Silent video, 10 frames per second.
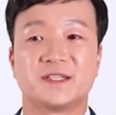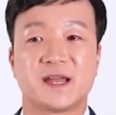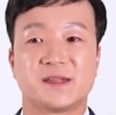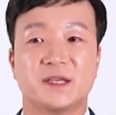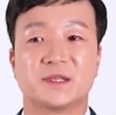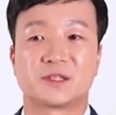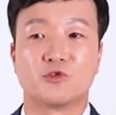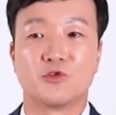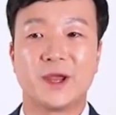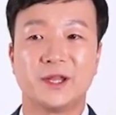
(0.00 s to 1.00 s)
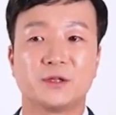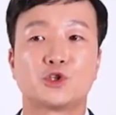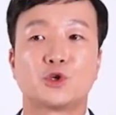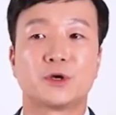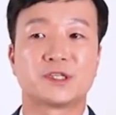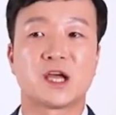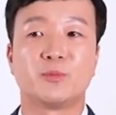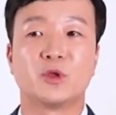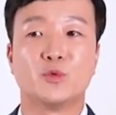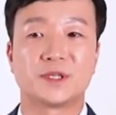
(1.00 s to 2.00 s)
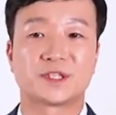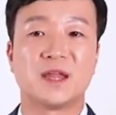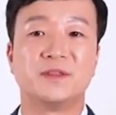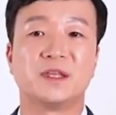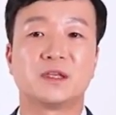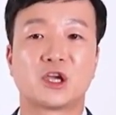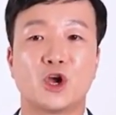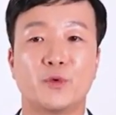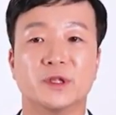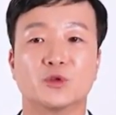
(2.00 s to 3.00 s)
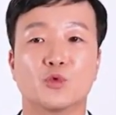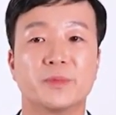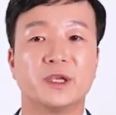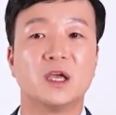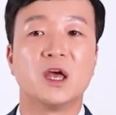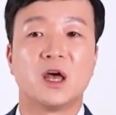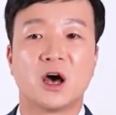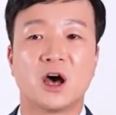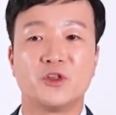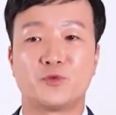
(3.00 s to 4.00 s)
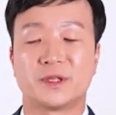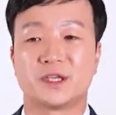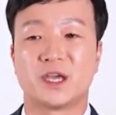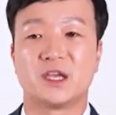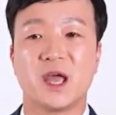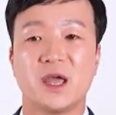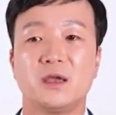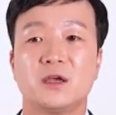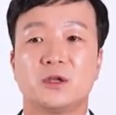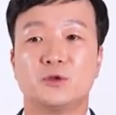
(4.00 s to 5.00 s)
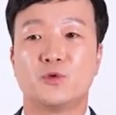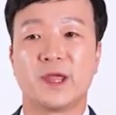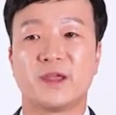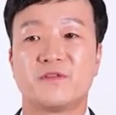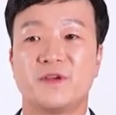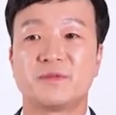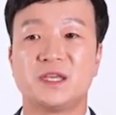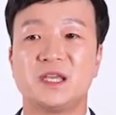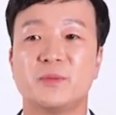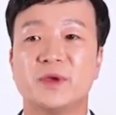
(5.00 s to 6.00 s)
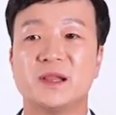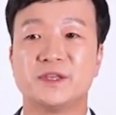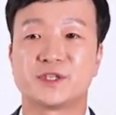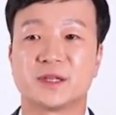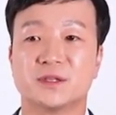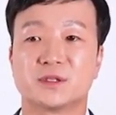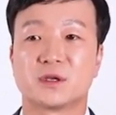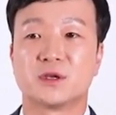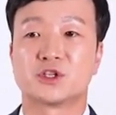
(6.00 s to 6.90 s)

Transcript: that its rated short time withstanding current will be 100 Ka during 50 milliseconds.